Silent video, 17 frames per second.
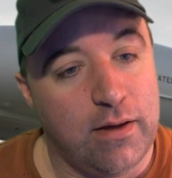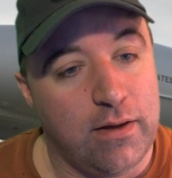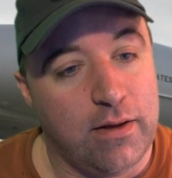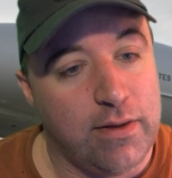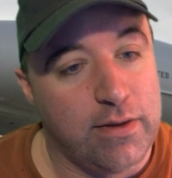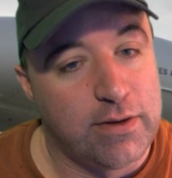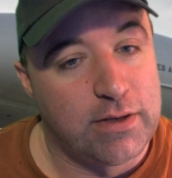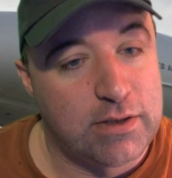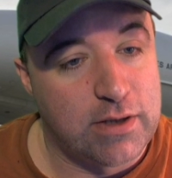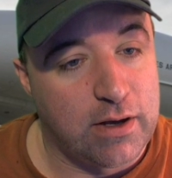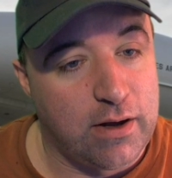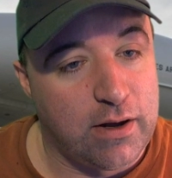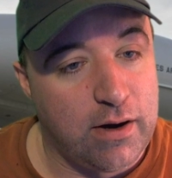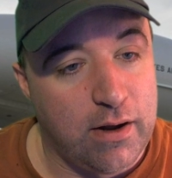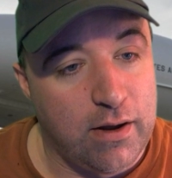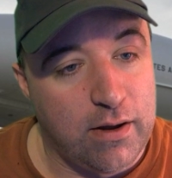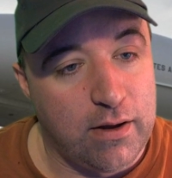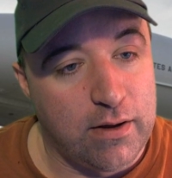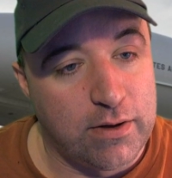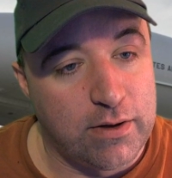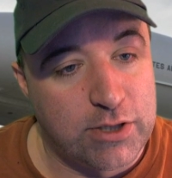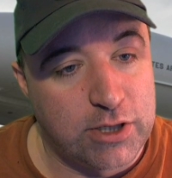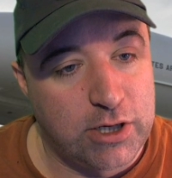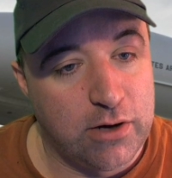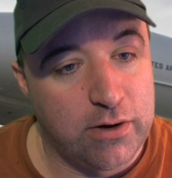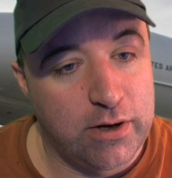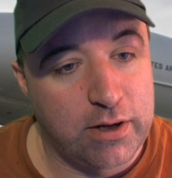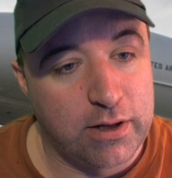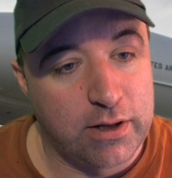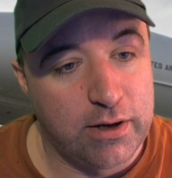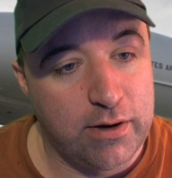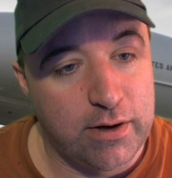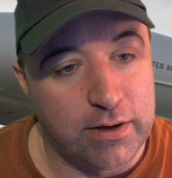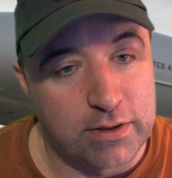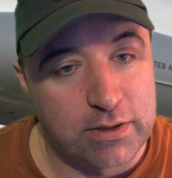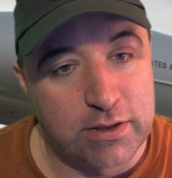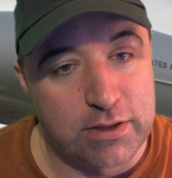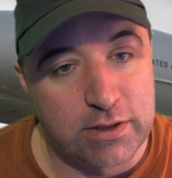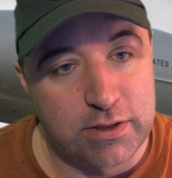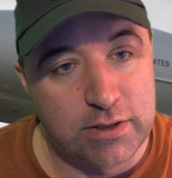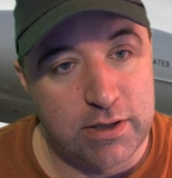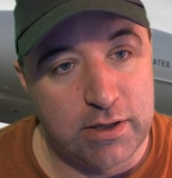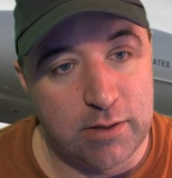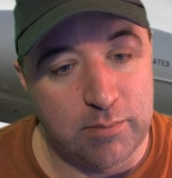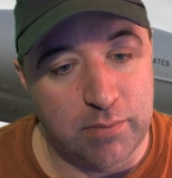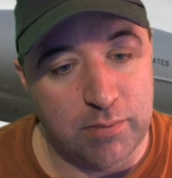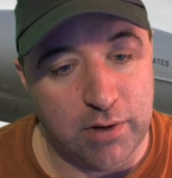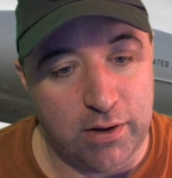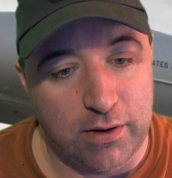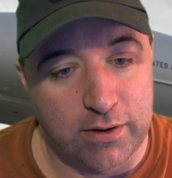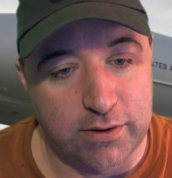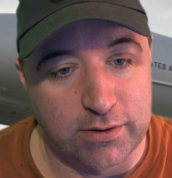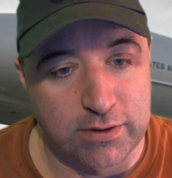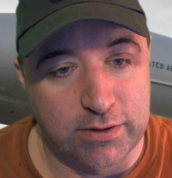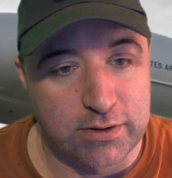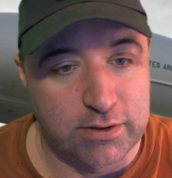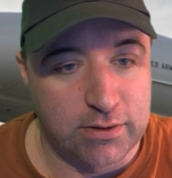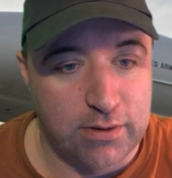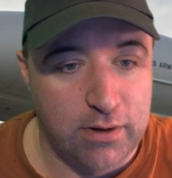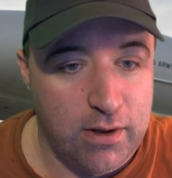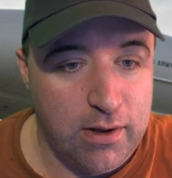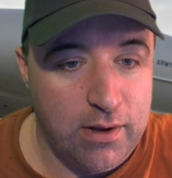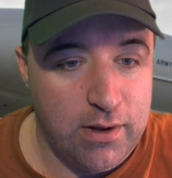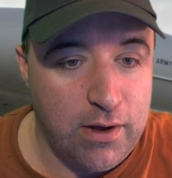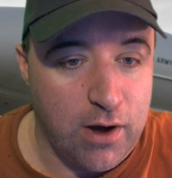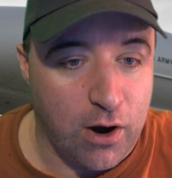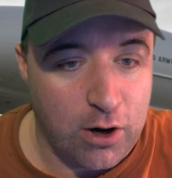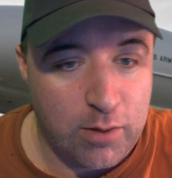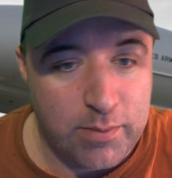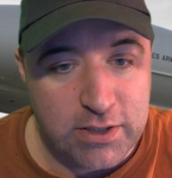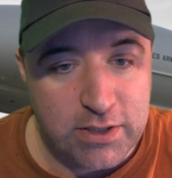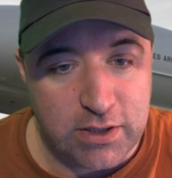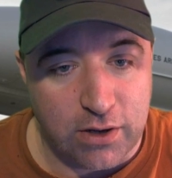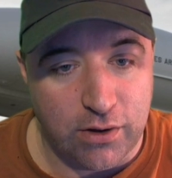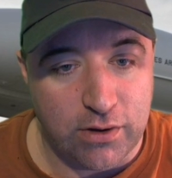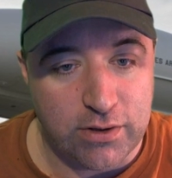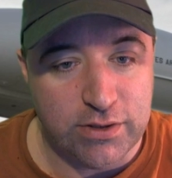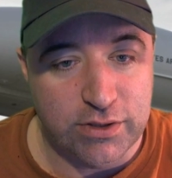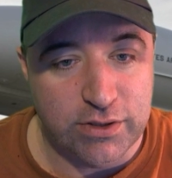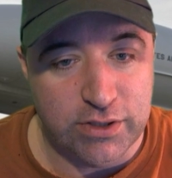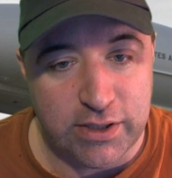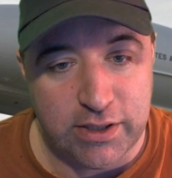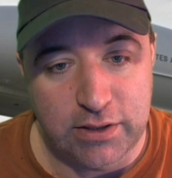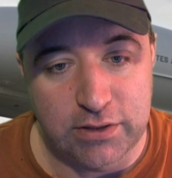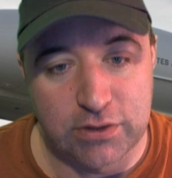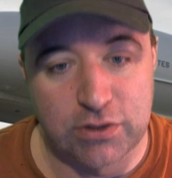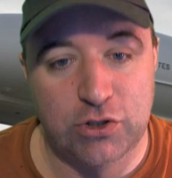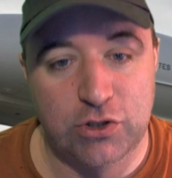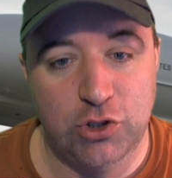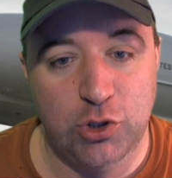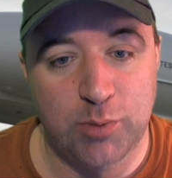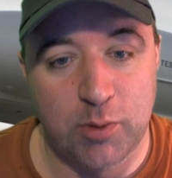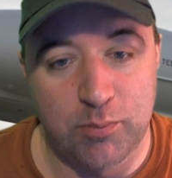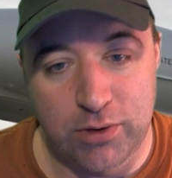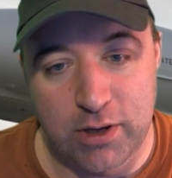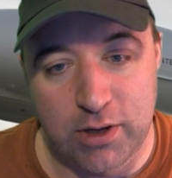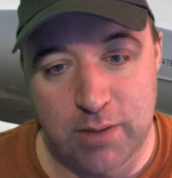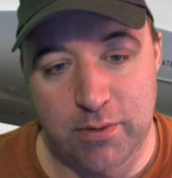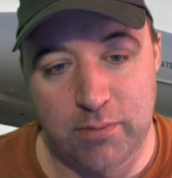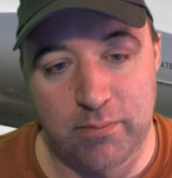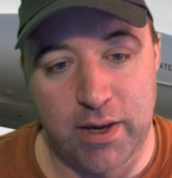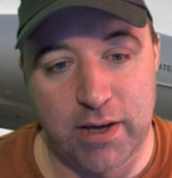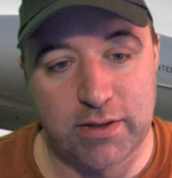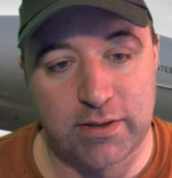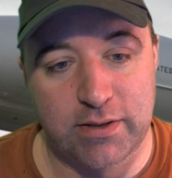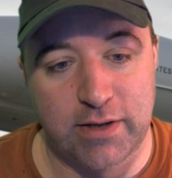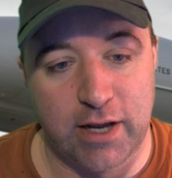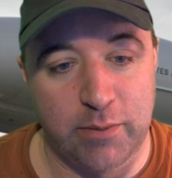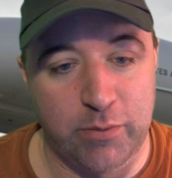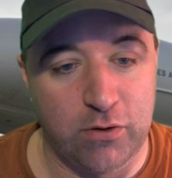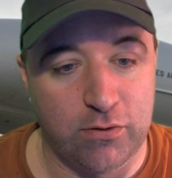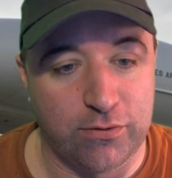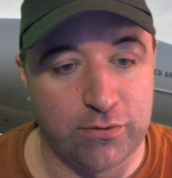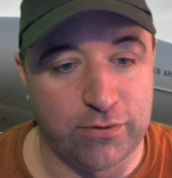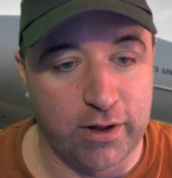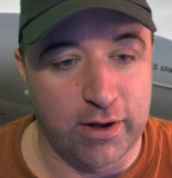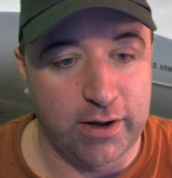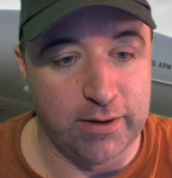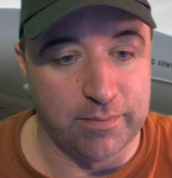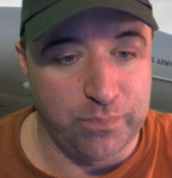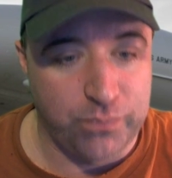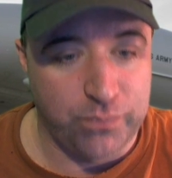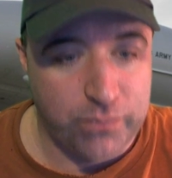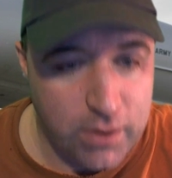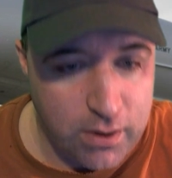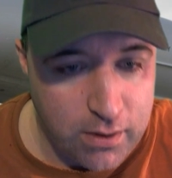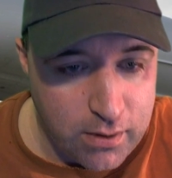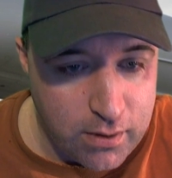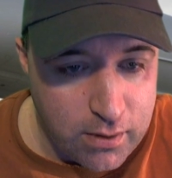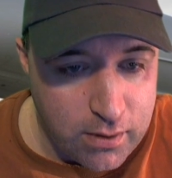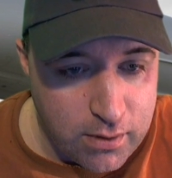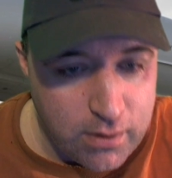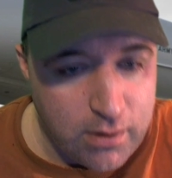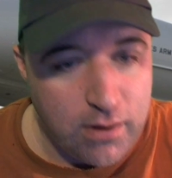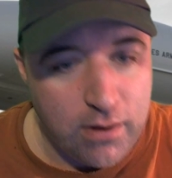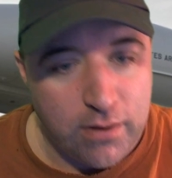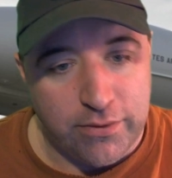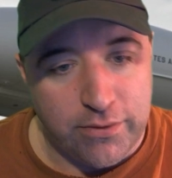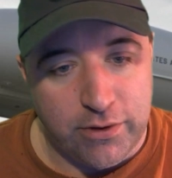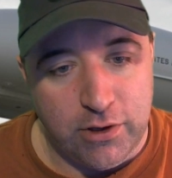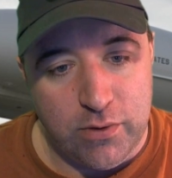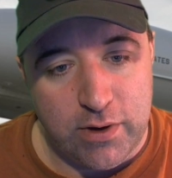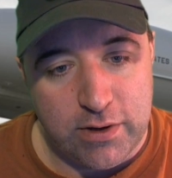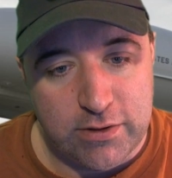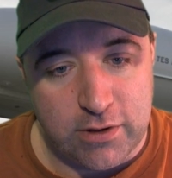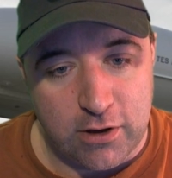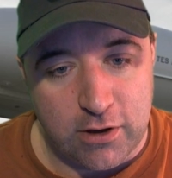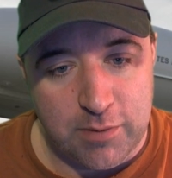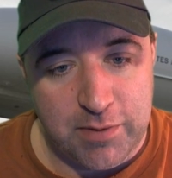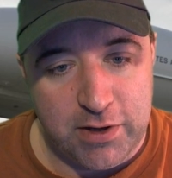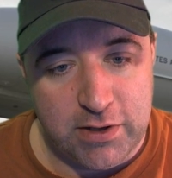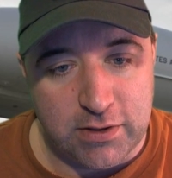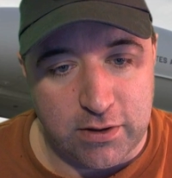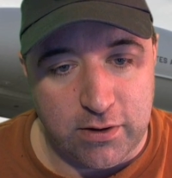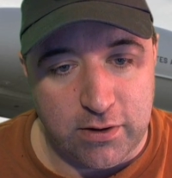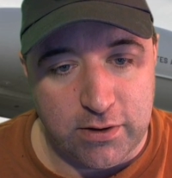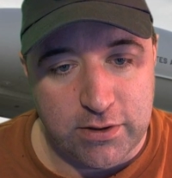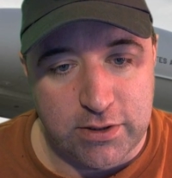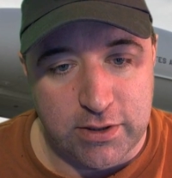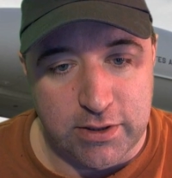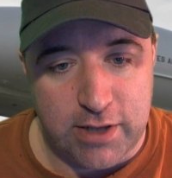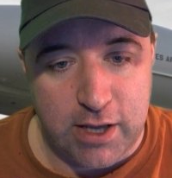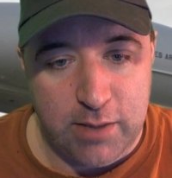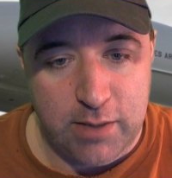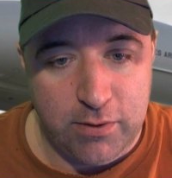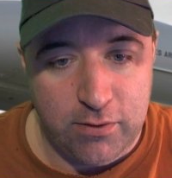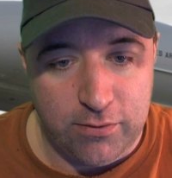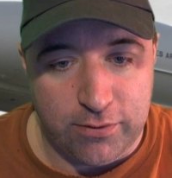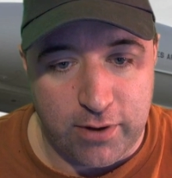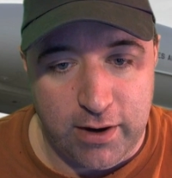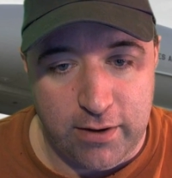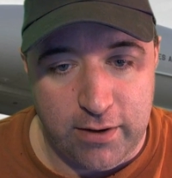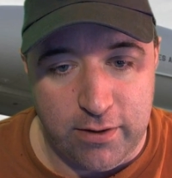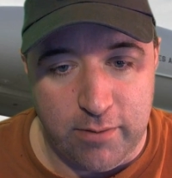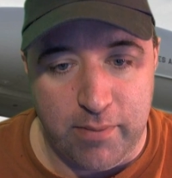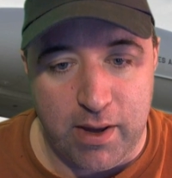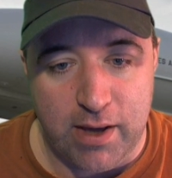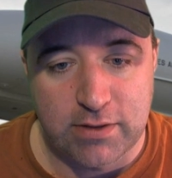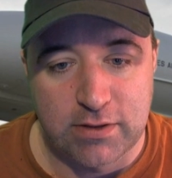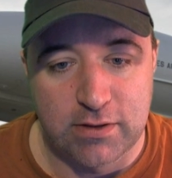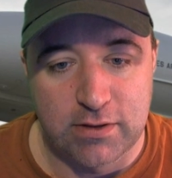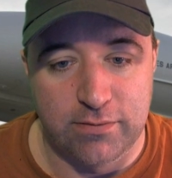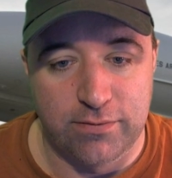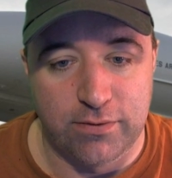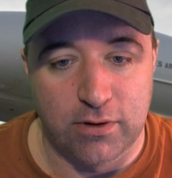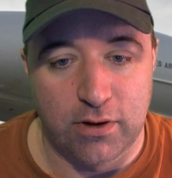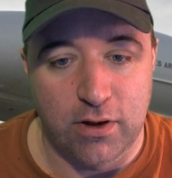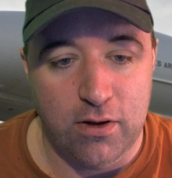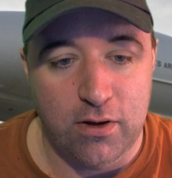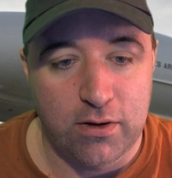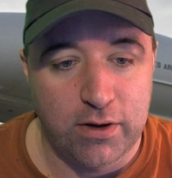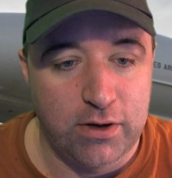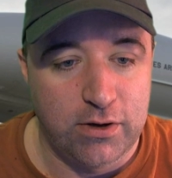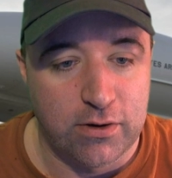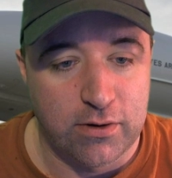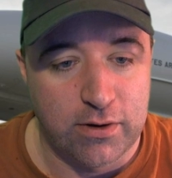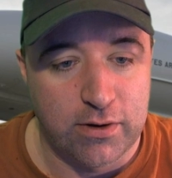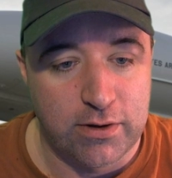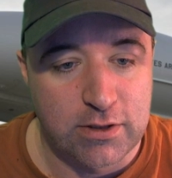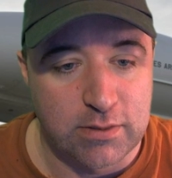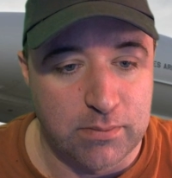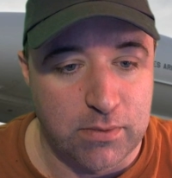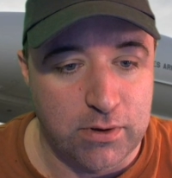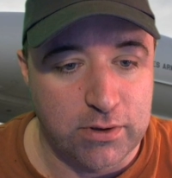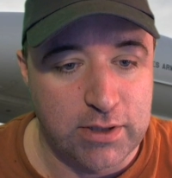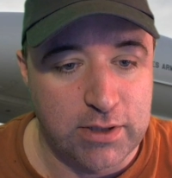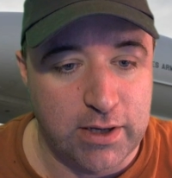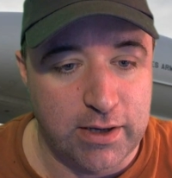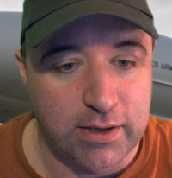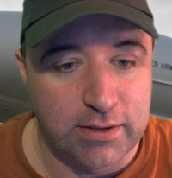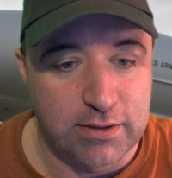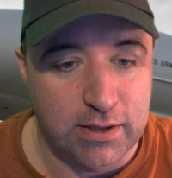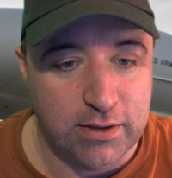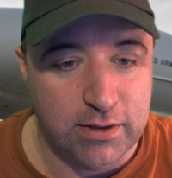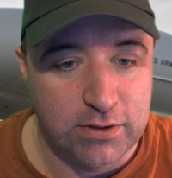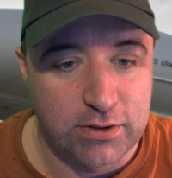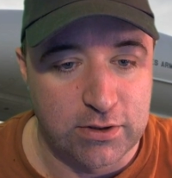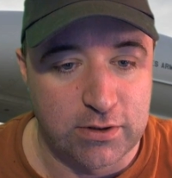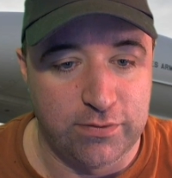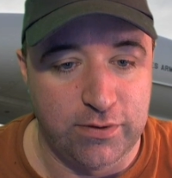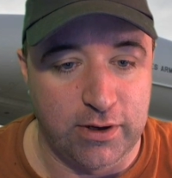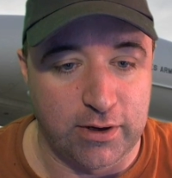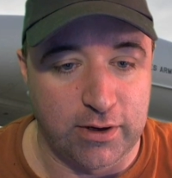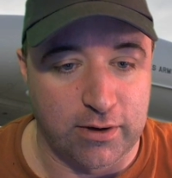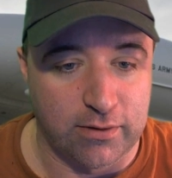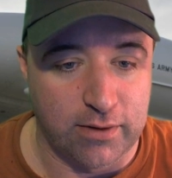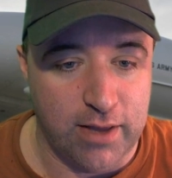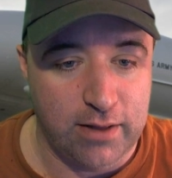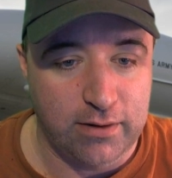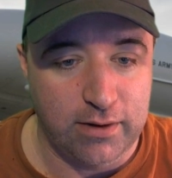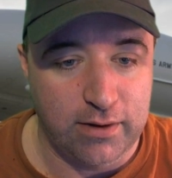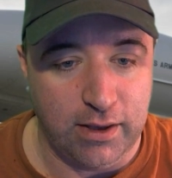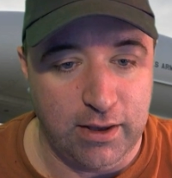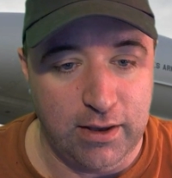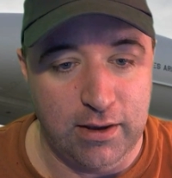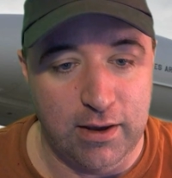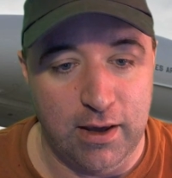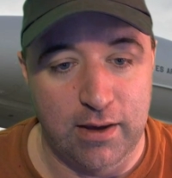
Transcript: this is on uh, security clearance CNN blogs Army's all-seeing super blimp makes debut flight U.S. Army has launched the debut flight of the massive long-endurance multi-intelligence vehicle LEMV